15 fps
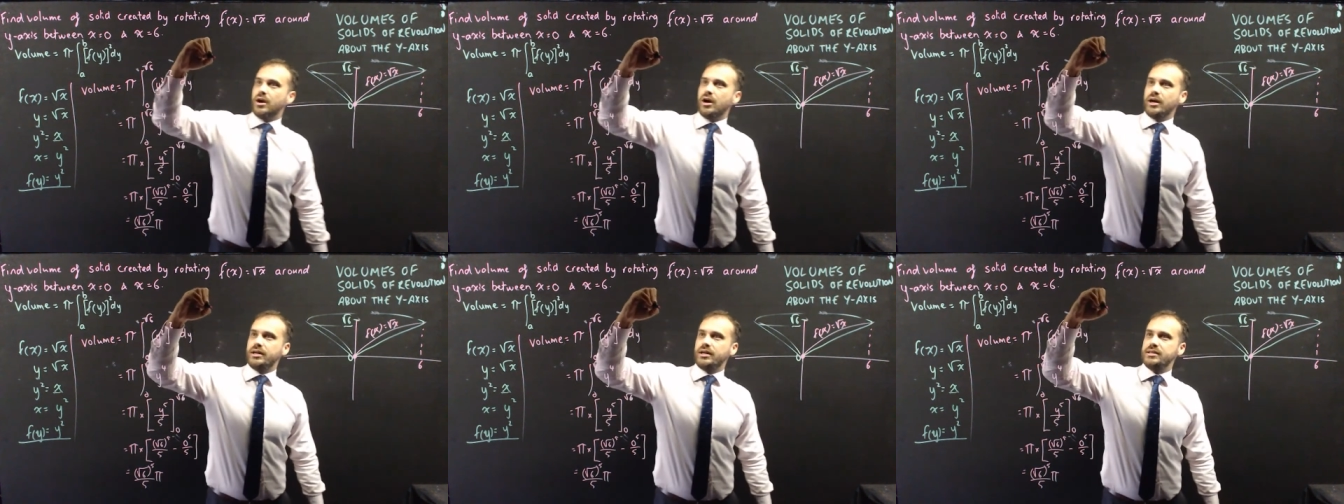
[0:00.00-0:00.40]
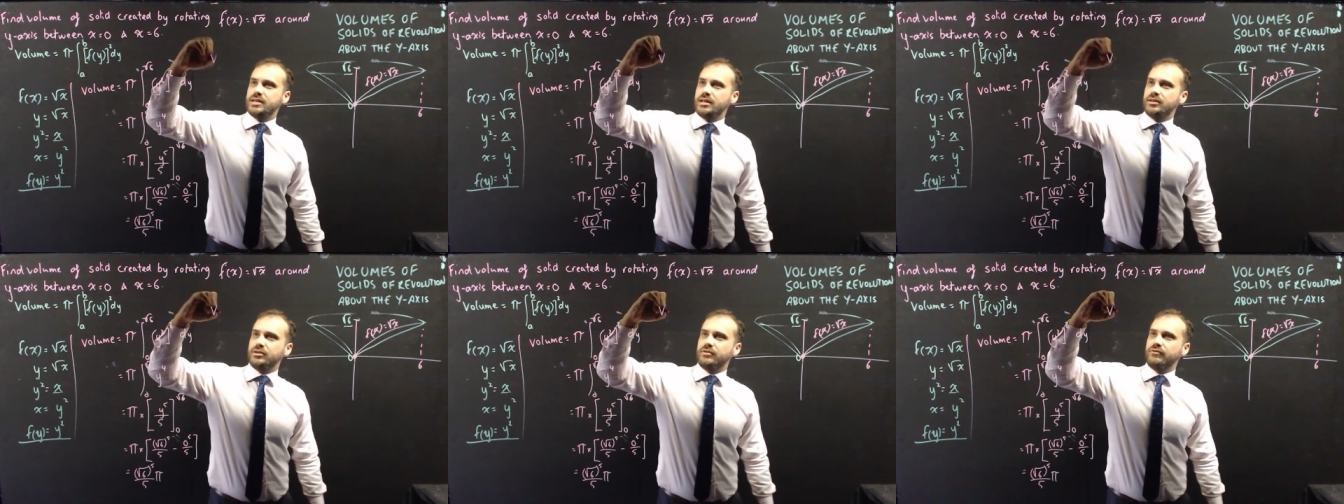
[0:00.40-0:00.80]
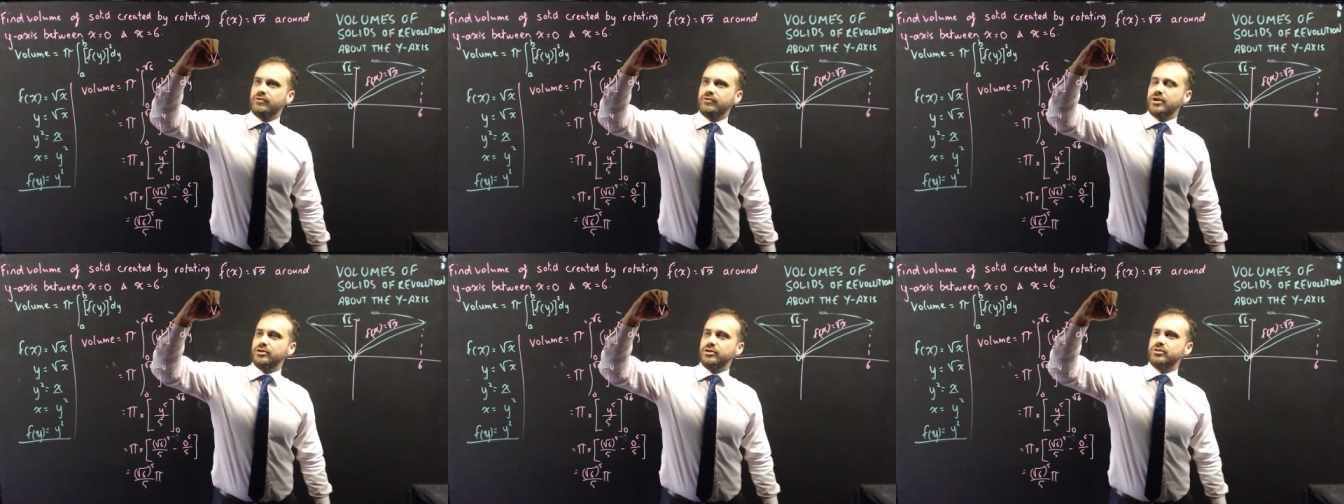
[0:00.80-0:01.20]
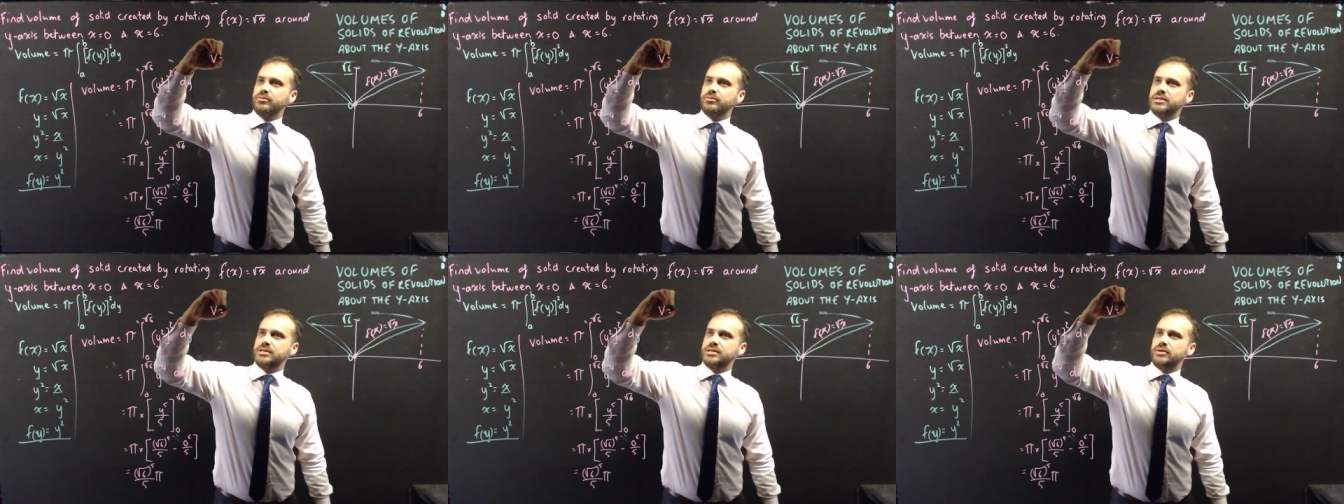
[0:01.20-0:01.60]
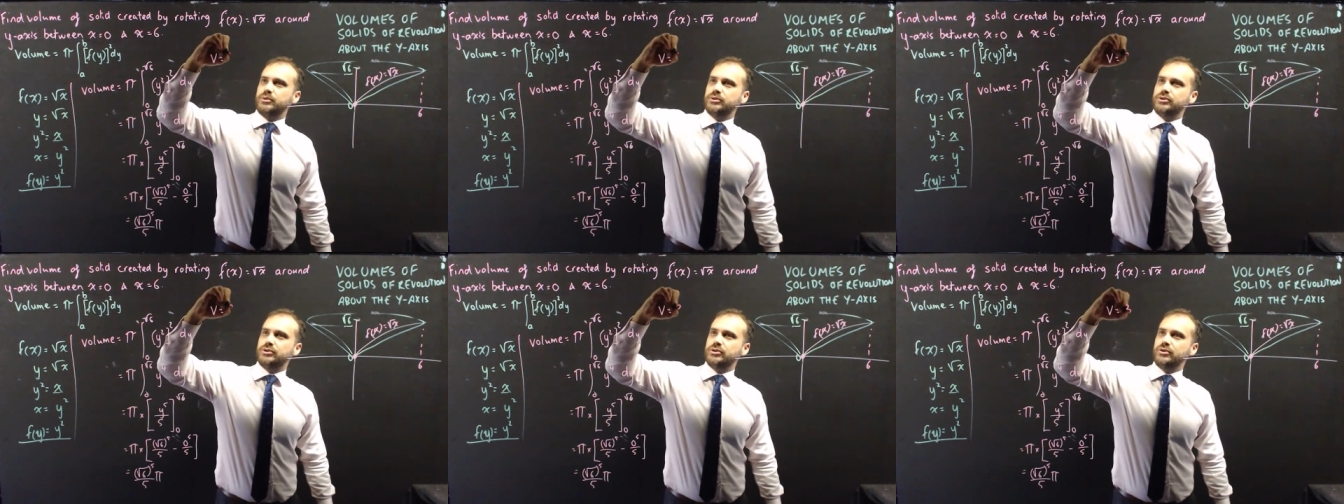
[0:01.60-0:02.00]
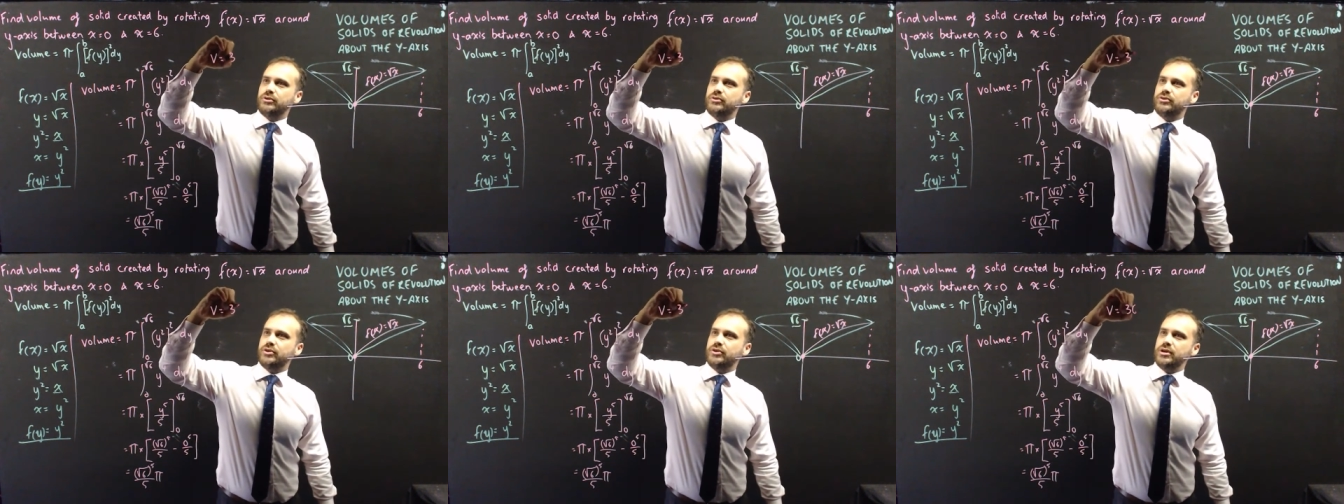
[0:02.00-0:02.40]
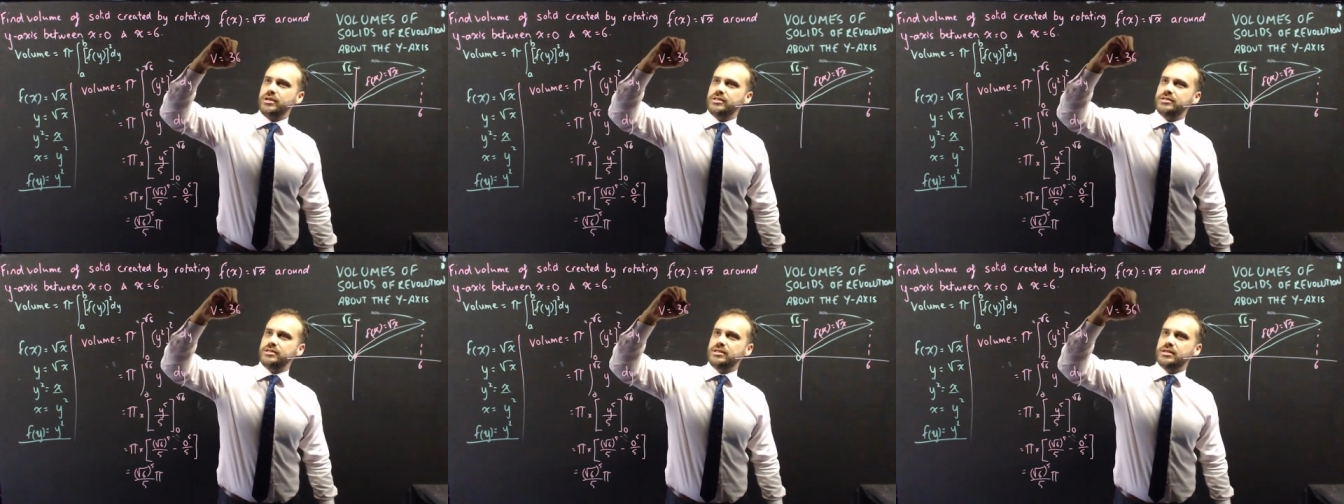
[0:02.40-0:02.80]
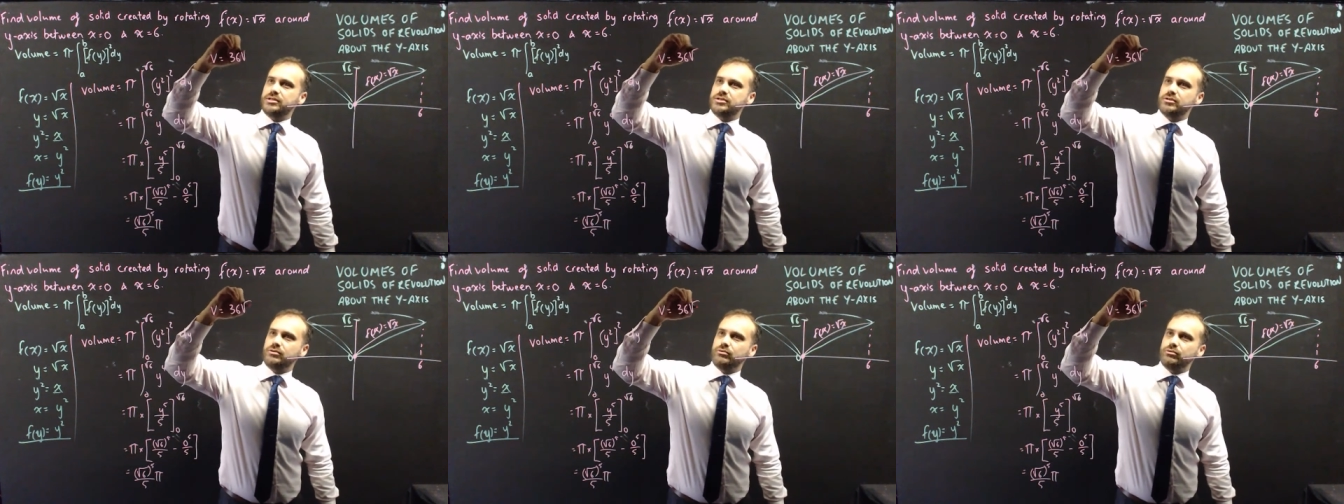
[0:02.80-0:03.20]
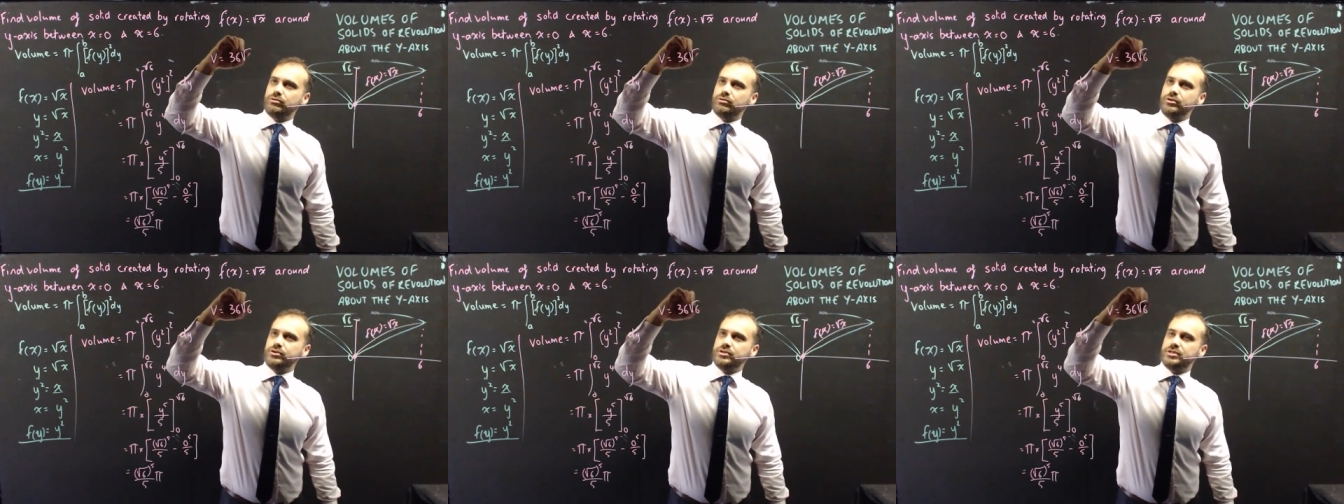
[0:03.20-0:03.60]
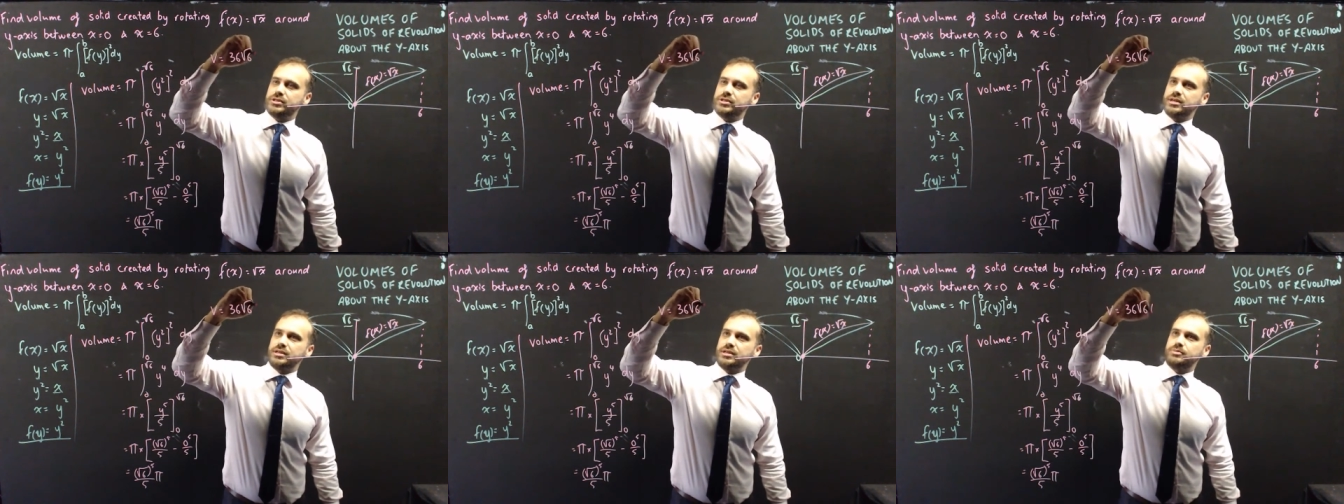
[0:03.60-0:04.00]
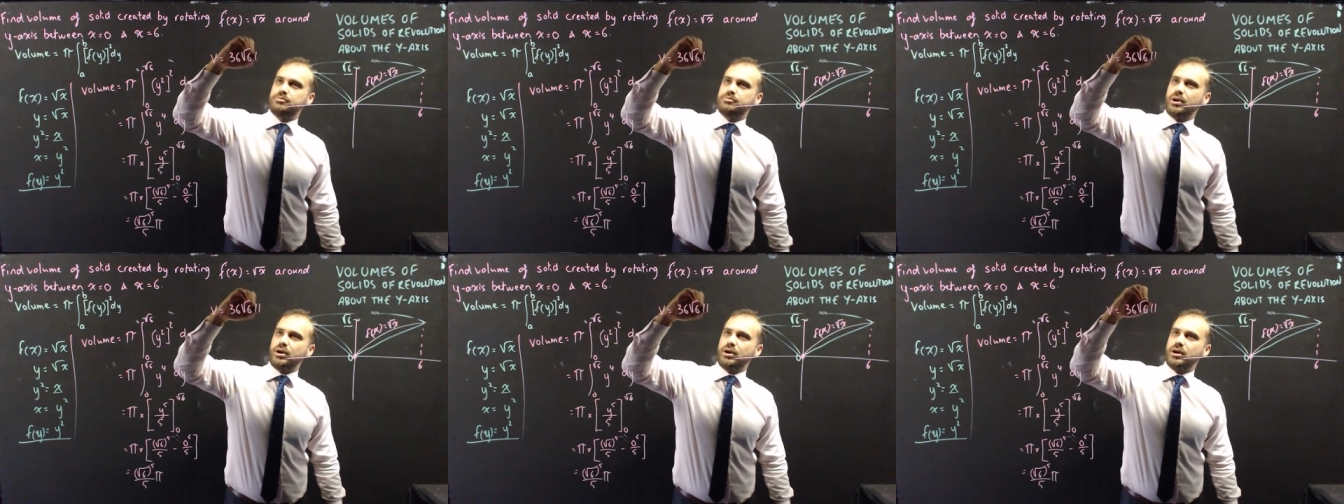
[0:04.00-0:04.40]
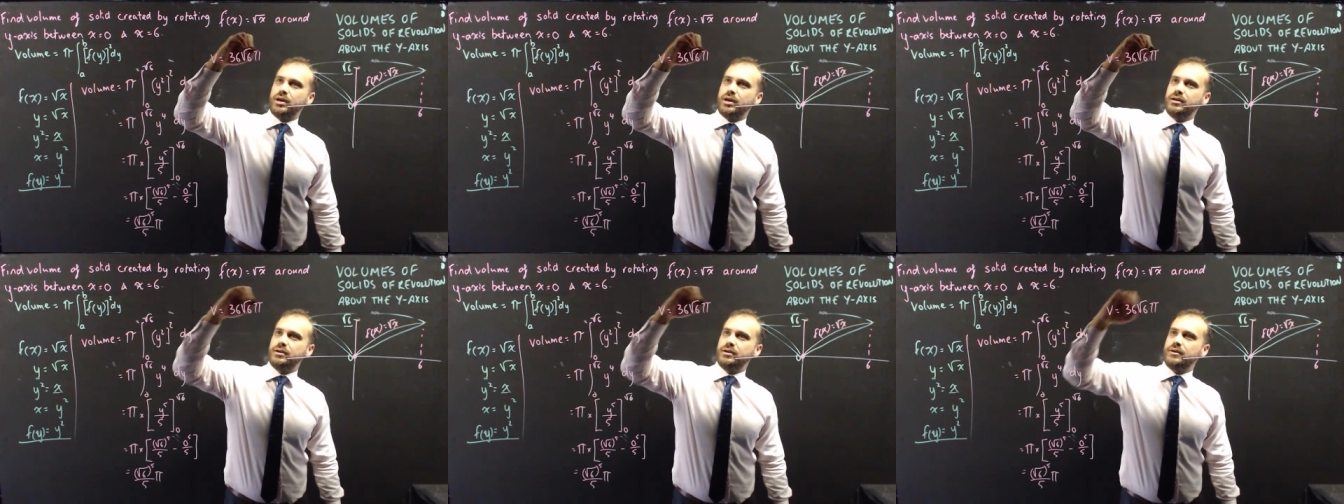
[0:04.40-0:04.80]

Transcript: I can say that the volume is equal to 36 root 6 pi